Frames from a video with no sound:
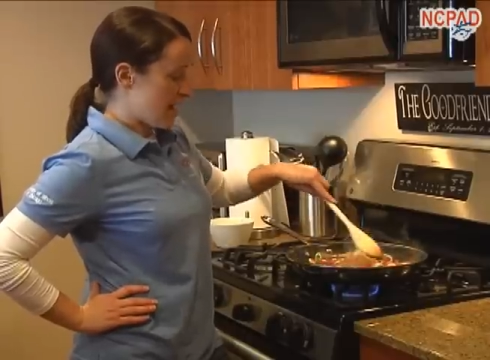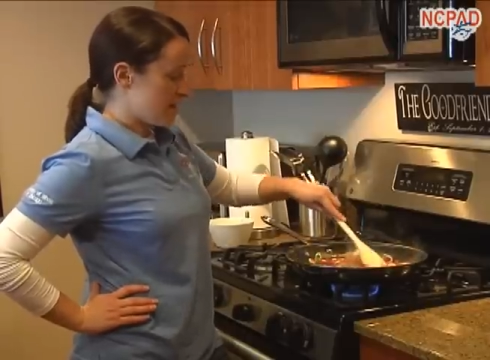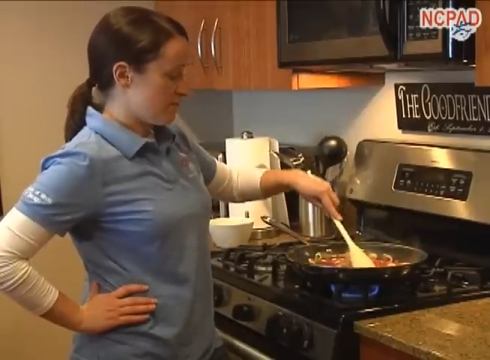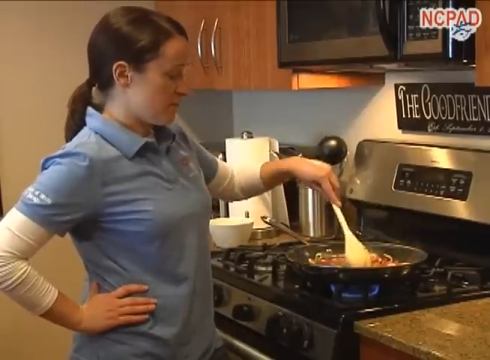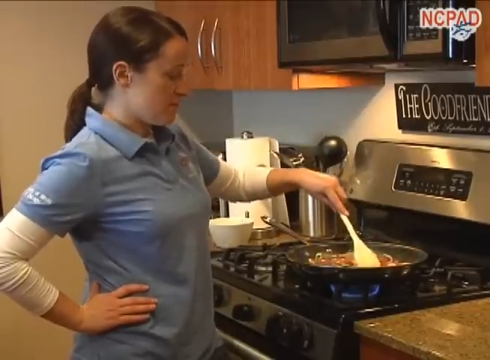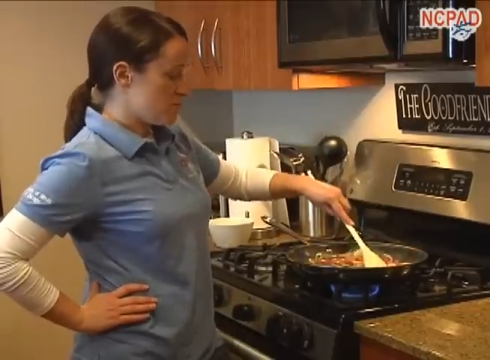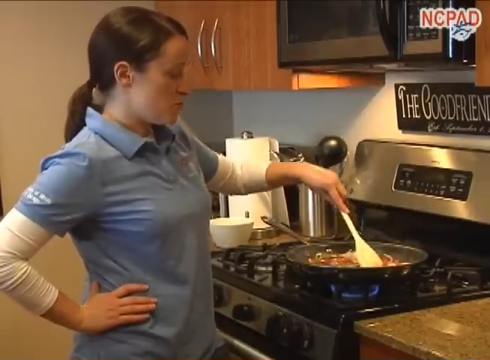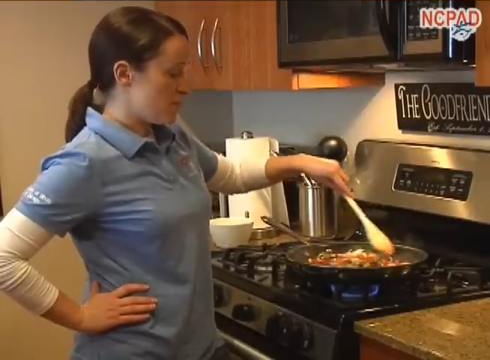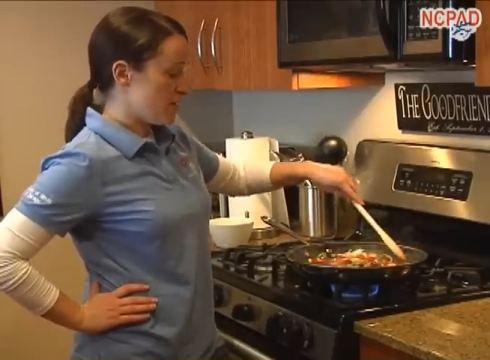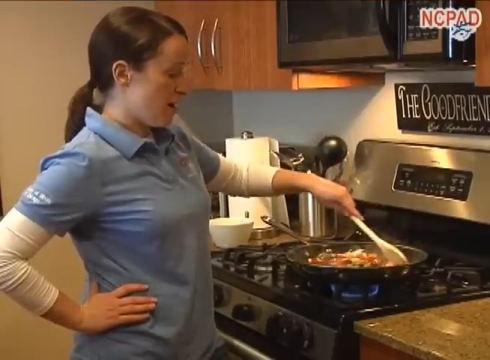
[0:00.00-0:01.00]
kind of
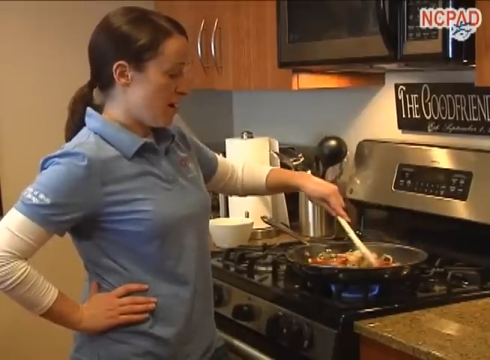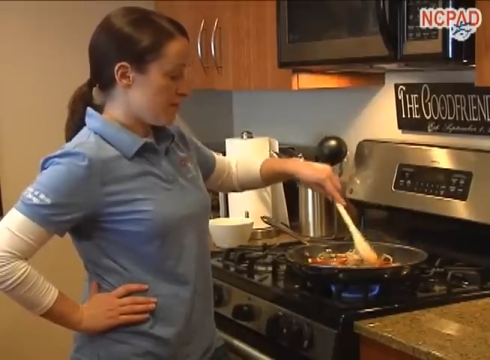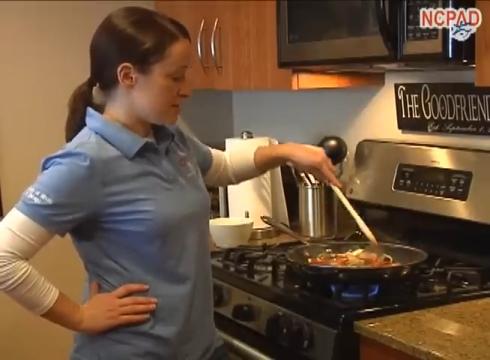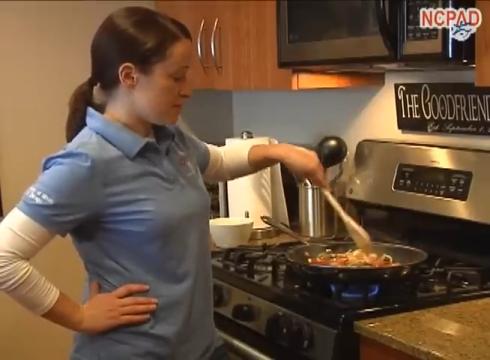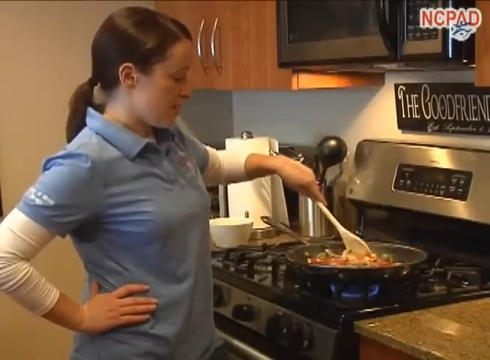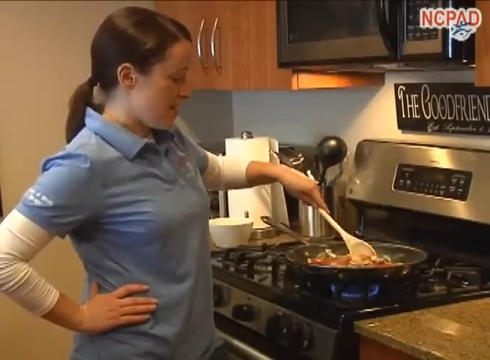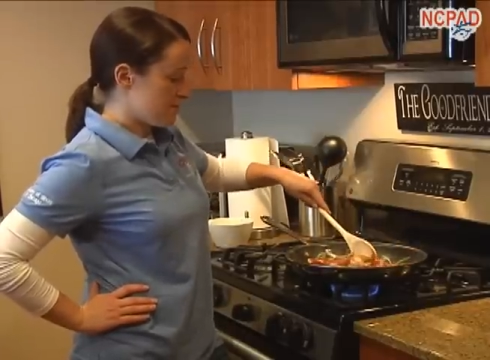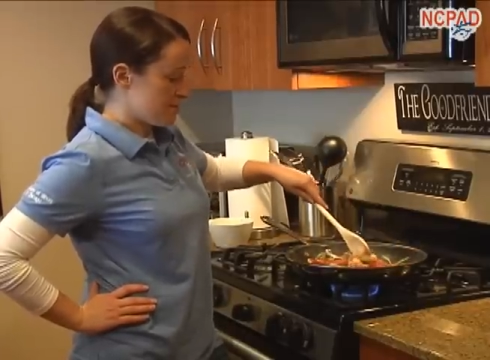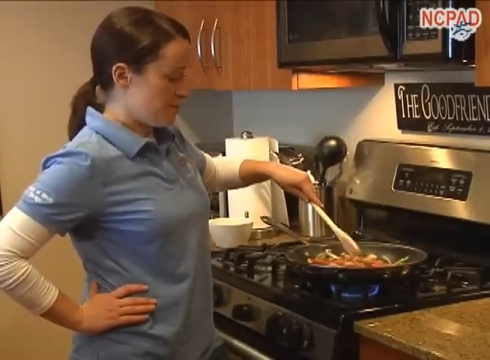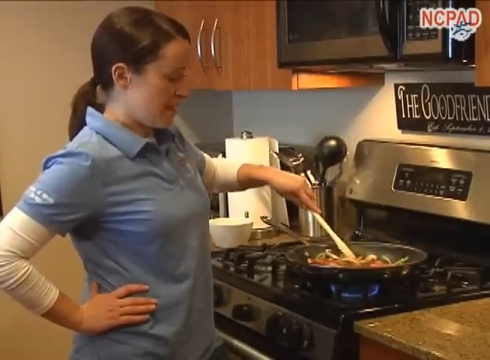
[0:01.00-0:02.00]
moving all these
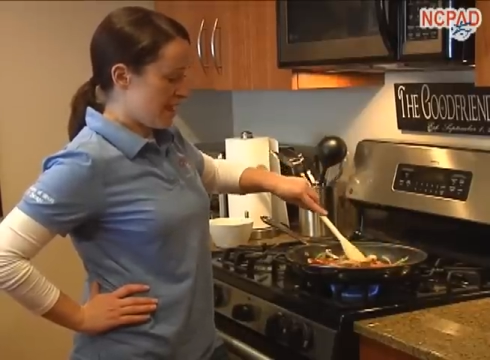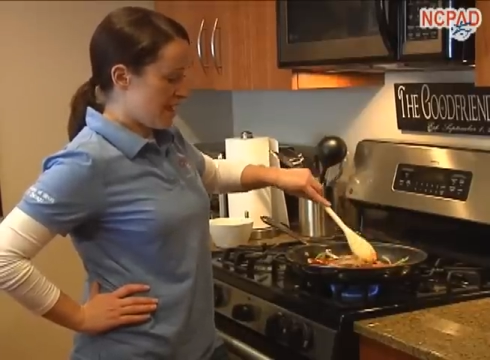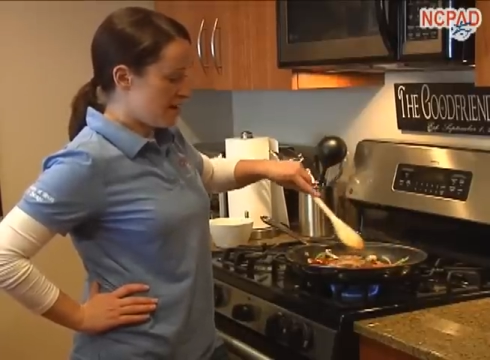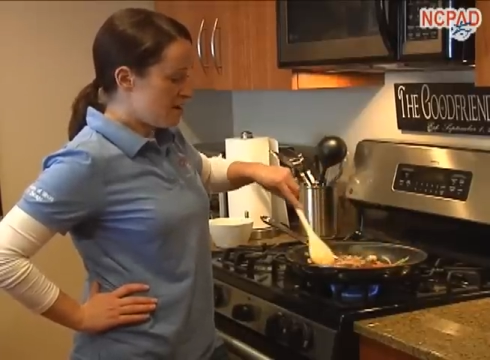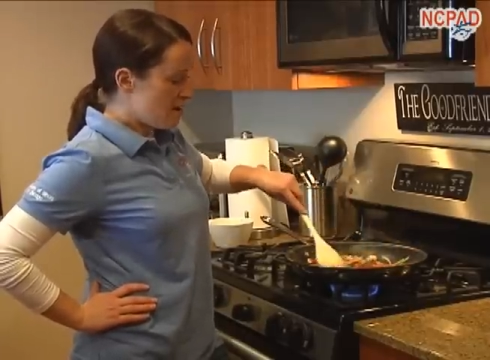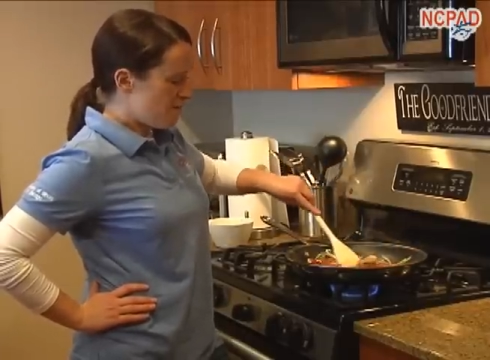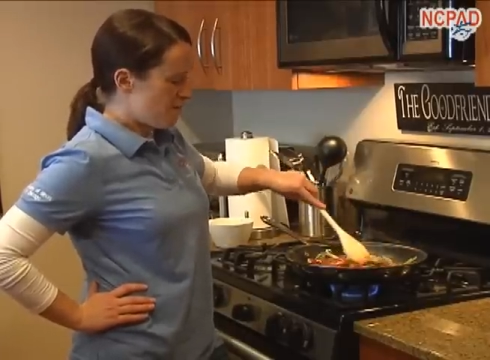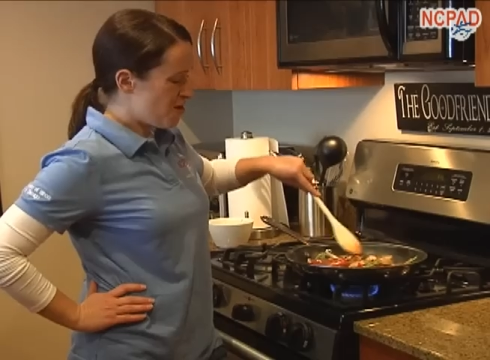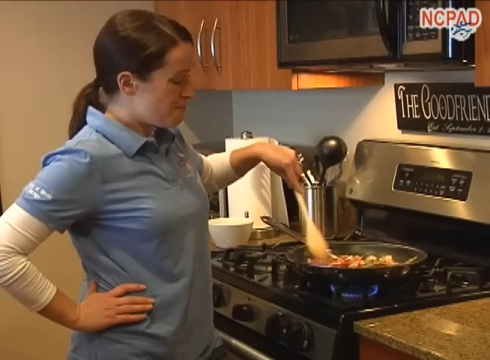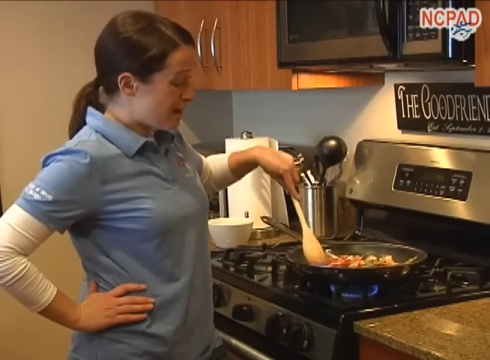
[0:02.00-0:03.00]
around in the pan
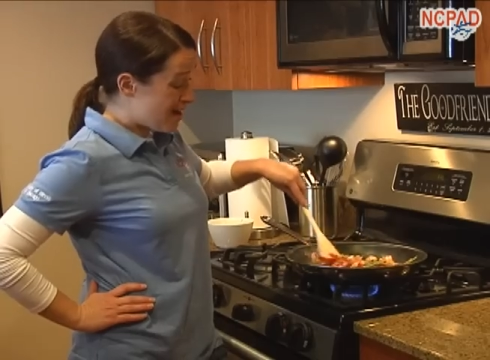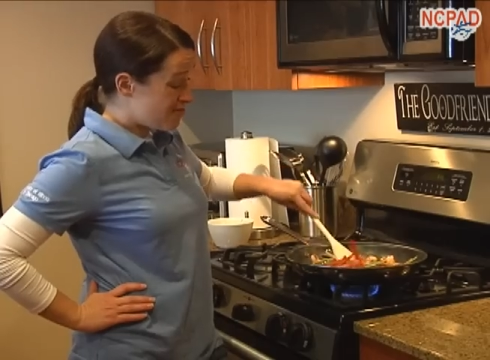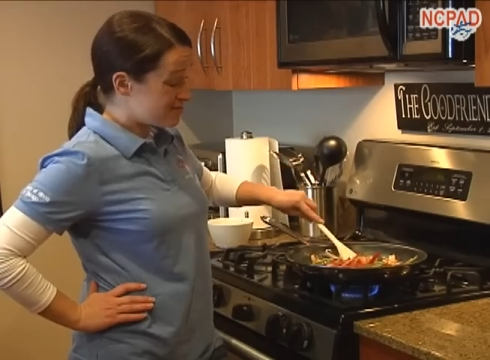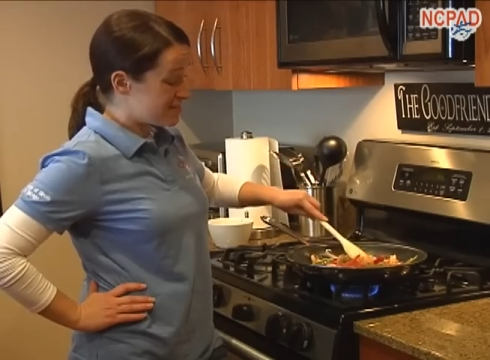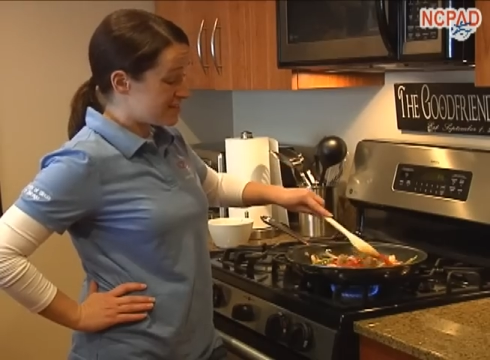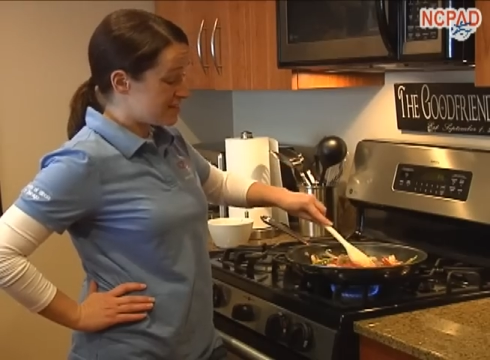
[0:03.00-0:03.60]
for about